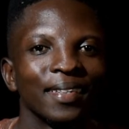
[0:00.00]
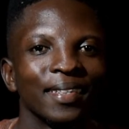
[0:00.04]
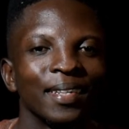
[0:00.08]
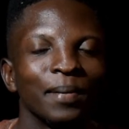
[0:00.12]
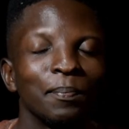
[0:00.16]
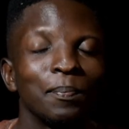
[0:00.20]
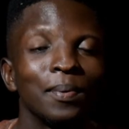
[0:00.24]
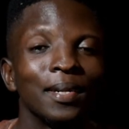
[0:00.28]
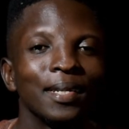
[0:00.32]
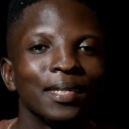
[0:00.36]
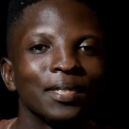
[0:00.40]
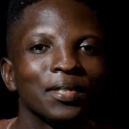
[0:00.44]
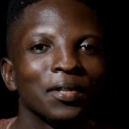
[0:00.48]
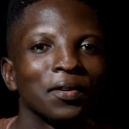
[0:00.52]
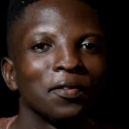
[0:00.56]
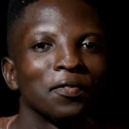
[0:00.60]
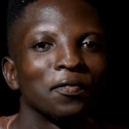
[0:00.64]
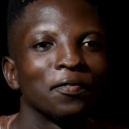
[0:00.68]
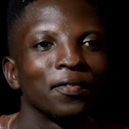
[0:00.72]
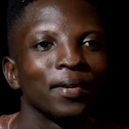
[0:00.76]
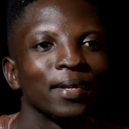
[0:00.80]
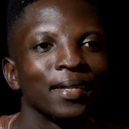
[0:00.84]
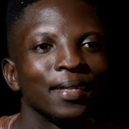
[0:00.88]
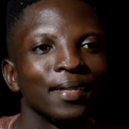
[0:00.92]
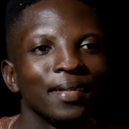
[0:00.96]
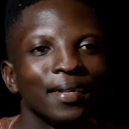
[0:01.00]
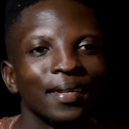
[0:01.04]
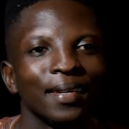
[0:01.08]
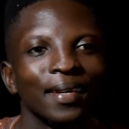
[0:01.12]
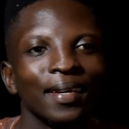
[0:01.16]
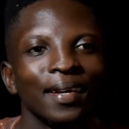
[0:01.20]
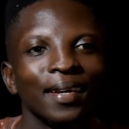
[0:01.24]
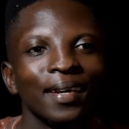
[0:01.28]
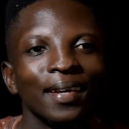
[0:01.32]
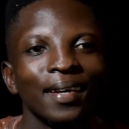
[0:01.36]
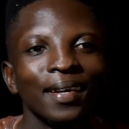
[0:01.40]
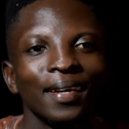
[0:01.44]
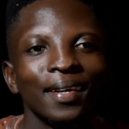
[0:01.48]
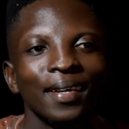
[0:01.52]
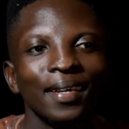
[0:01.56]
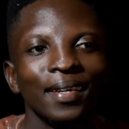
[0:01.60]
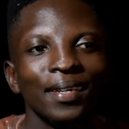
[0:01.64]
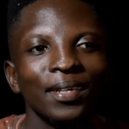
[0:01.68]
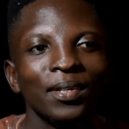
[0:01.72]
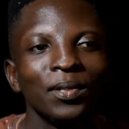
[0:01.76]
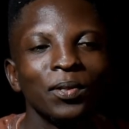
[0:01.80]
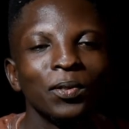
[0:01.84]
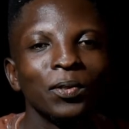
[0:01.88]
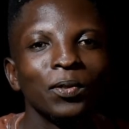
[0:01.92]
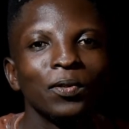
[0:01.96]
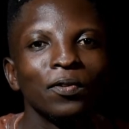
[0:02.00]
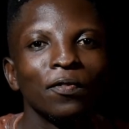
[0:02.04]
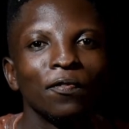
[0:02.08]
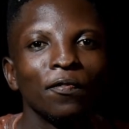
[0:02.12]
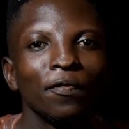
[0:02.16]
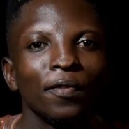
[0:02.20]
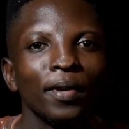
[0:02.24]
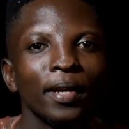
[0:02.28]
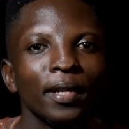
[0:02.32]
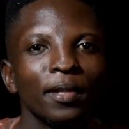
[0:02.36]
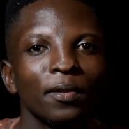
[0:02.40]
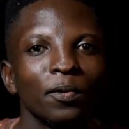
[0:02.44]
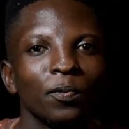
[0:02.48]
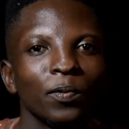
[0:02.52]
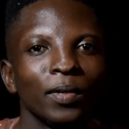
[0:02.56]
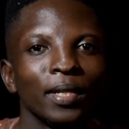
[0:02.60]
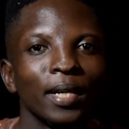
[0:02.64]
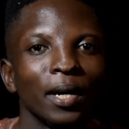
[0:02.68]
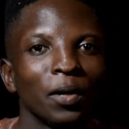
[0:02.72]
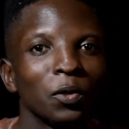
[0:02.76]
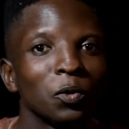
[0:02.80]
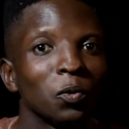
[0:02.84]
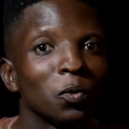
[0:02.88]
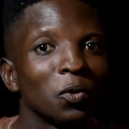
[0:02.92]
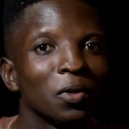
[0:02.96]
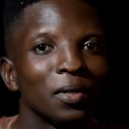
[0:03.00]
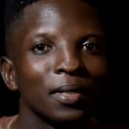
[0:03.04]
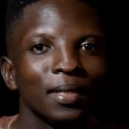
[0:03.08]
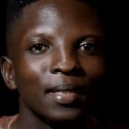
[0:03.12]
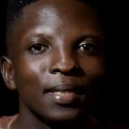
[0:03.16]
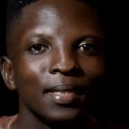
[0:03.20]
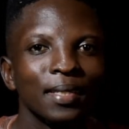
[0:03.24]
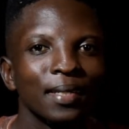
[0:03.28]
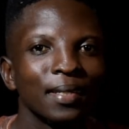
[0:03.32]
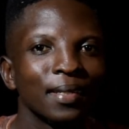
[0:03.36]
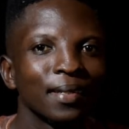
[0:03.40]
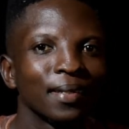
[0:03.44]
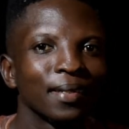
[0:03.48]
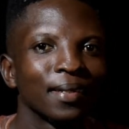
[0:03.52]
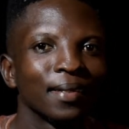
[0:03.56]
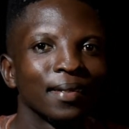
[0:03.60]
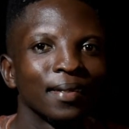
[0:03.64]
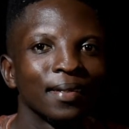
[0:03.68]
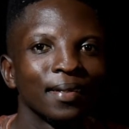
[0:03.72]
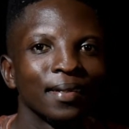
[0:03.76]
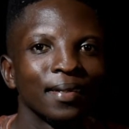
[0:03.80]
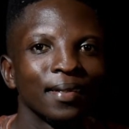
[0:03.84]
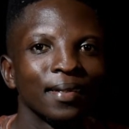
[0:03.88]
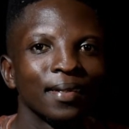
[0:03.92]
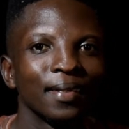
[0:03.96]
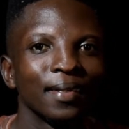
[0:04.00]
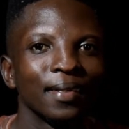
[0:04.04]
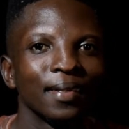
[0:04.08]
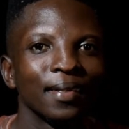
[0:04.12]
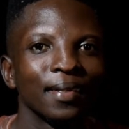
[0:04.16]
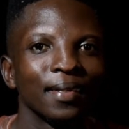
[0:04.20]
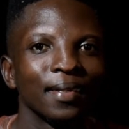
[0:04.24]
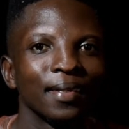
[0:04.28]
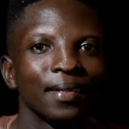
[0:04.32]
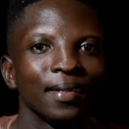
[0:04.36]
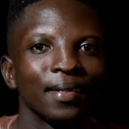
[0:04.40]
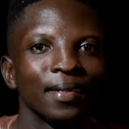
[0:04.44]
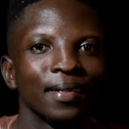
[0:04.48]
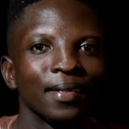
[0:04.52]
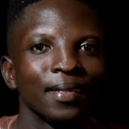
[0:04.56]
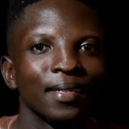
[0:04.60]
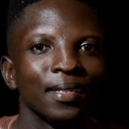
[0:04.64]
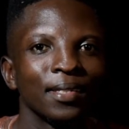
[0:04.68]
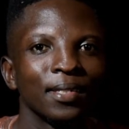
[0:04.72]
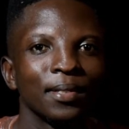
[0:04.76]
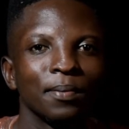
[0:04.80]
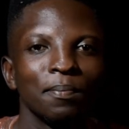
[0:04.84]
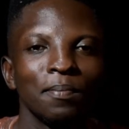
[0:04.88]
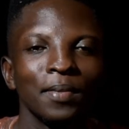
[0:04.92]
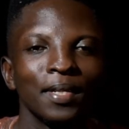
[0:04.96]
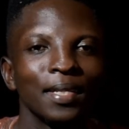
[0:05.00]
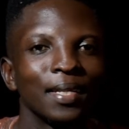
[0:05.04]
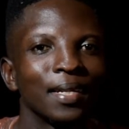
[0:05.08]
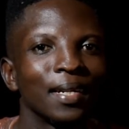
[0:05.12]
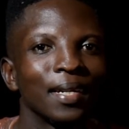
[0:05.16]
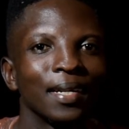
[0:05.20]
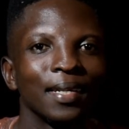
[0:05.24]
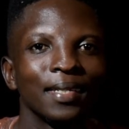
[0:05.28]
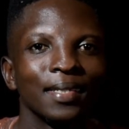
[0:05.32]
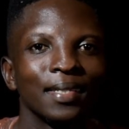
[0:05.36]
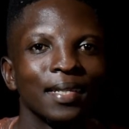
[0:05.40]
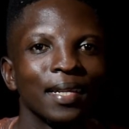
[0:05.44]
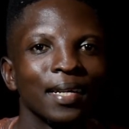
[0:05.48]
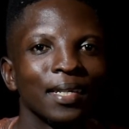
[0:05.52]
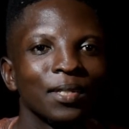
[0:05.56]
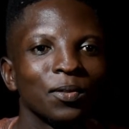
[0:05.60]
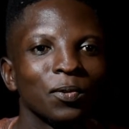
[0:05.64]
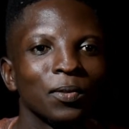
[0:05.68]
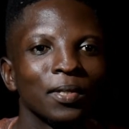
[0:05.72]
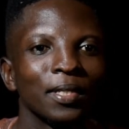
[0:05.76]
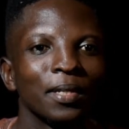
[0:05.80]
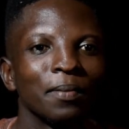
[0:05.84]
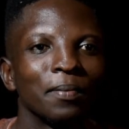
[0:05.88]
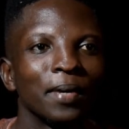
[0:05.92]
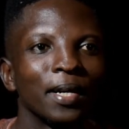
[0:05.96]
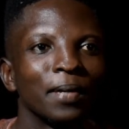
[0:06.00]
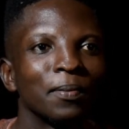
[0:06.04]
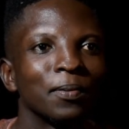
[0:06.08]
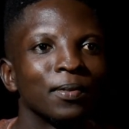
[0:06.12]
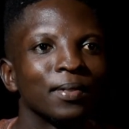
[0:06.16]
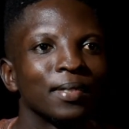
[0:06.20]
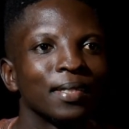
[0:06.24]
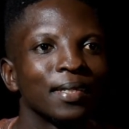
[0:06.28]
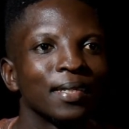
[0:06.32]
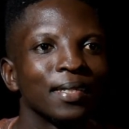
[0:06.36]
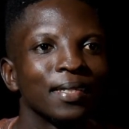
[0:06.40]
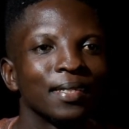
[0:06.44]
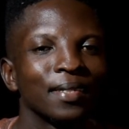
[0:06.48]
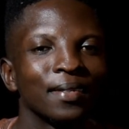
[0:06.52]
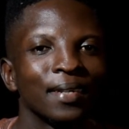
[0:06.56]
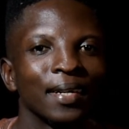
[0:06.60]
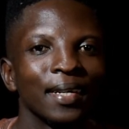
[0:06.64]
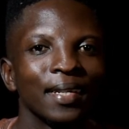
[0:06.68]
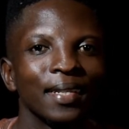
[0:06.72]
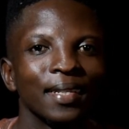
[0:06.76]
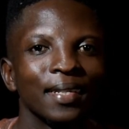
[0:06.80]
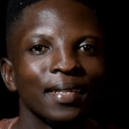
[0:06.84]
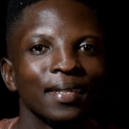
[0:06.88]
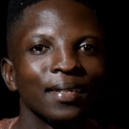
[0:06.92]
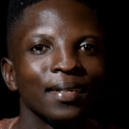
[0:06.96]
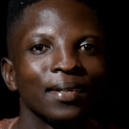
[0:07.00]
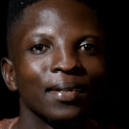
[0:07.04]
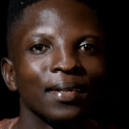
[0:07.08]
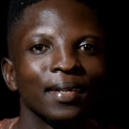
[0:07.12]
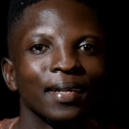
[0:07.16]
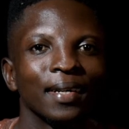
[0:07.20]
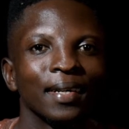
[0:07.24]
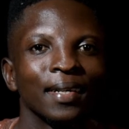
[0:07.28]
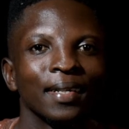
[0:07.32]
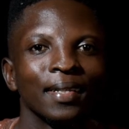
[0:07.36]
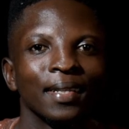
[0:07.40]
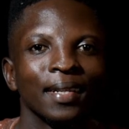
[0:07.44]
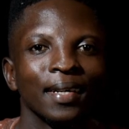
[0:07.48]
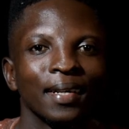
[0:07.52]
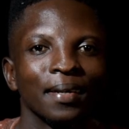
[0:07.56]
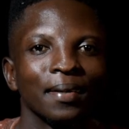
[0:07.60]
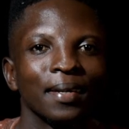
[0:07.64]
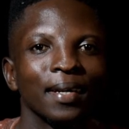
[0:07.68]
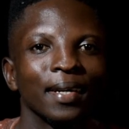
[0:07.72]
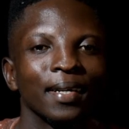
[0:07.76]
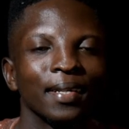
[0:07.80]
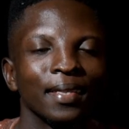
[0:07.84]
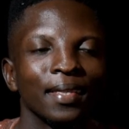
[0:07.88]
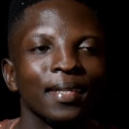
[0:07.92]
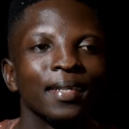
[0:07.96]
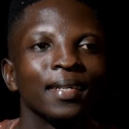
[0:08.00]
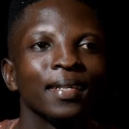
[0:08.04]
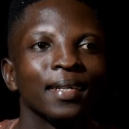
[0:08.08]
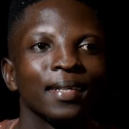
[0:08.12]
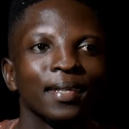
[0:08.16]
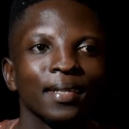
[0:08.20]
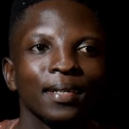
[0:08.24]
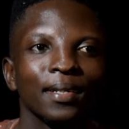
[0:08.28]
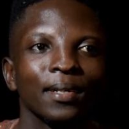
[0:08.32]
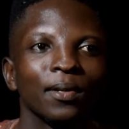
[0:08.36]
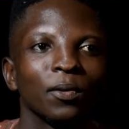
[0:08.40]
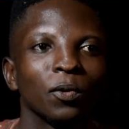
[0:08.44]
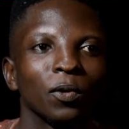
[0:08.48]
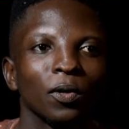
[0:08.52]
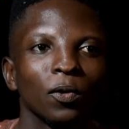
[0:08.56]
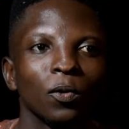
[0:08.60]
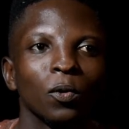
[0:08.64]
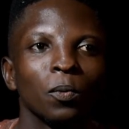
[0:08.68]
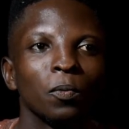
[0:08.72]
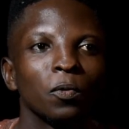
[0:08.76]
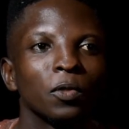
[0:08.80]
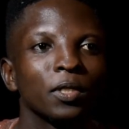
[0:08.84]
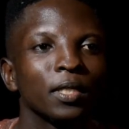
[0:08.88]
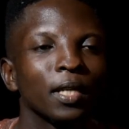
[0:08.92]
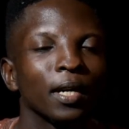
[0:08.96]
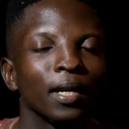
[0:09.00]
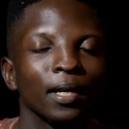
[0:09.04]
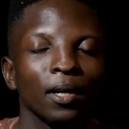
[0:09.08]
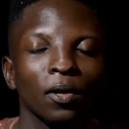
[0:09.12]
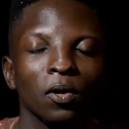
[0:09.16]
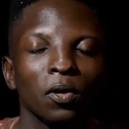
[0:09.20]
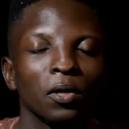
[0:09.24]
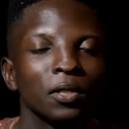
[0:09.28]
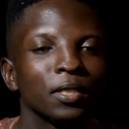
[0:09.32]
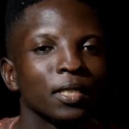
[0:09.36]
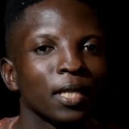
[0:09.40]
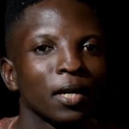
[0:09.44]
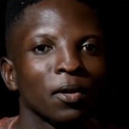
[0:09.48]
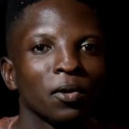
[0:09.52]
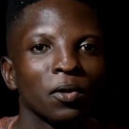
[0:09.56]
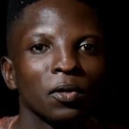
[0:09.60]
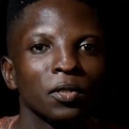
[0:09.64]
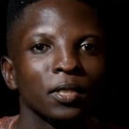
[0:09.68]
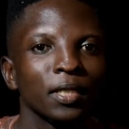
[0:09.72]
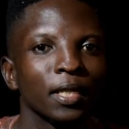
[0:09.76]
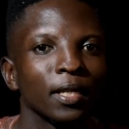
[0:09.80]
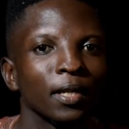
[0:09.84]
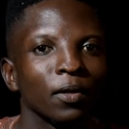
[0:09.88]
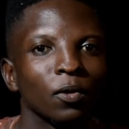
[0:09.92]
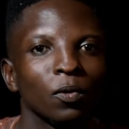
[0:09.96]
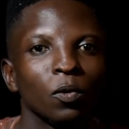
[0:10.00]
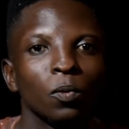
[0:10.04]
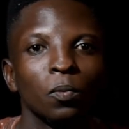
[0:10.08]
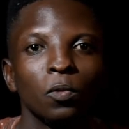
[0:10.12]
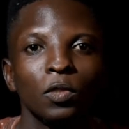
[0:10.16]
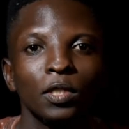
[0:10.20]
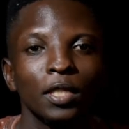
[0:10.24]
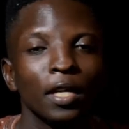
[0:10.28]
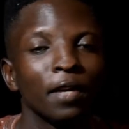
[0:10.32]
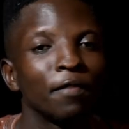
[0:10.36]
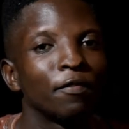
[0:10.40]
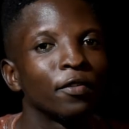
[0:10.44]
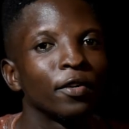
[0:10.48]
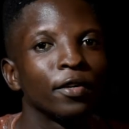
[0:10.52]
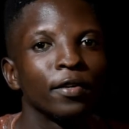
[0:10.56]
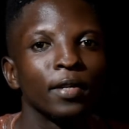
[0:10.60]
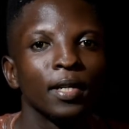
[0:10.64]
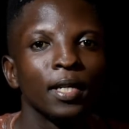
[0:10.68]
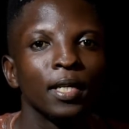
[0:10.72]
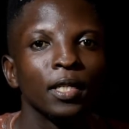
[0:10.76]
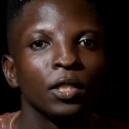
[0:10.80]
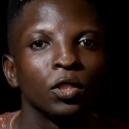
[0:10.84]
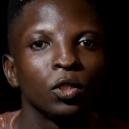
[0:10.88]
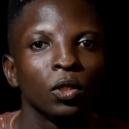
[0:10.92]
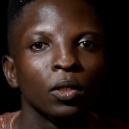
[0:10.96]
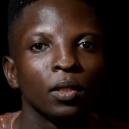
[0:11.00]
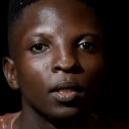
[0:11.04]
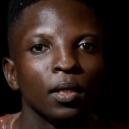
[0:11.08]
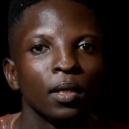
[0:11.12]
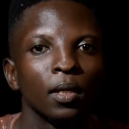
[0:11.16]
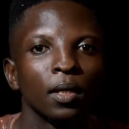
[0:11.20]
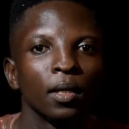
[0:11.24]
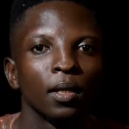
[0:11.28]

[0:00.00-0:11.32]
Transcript: The place of faith. You know, faith without works is meaningless. That's what the Bible says, right? And I think almost cuts across almost every religion.